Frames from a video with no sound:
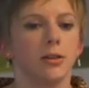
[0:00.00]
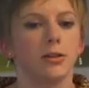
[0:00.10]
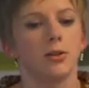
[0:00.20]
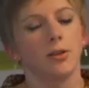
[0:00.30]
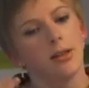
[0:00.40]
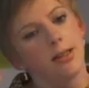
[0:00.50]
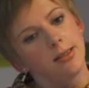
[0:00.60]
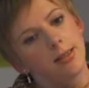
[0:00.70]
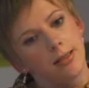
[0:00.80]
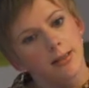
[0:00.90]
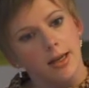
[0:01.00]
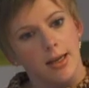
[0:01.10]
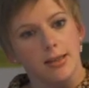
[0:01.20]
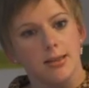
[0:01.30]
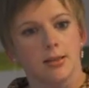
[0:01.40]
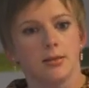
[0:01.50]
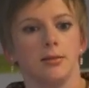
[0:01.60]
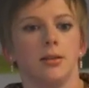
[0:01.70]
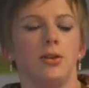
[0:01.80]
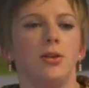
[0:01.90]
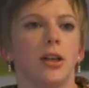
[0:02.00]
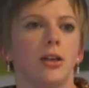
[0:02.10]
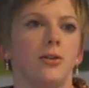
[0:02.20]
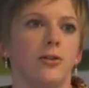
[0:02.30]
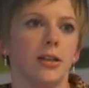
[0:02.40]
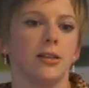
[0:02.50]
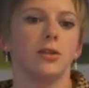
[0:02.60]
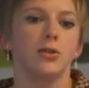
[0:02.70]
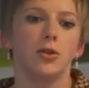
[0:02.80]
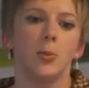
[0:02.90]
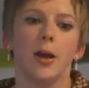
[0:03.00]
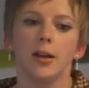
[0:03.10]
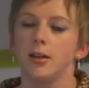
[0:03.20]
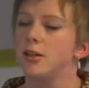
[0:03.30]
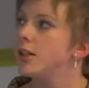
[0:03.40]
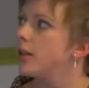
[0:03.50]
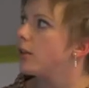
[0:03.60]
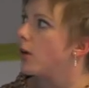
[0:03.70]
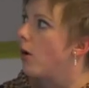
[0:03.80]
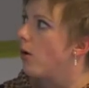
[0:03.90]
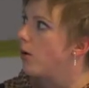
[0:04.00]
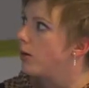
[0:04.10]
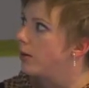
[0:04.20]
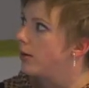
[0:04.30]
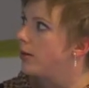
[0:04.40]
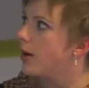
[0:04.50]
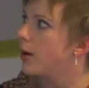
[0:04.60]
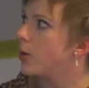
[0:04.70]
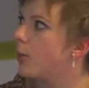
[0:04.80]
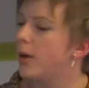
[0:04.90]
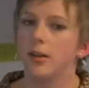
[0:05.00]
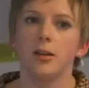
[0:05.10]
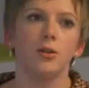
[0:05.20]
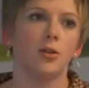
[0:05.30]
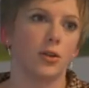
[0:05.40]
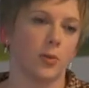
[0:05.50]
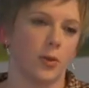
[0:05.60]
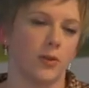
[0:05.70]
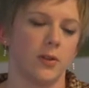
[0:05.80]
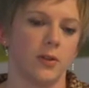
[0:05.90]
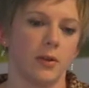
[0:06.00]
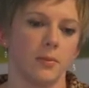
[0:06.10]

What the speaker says: So in that case, you can affix it to the packaging and all the accompanying documents.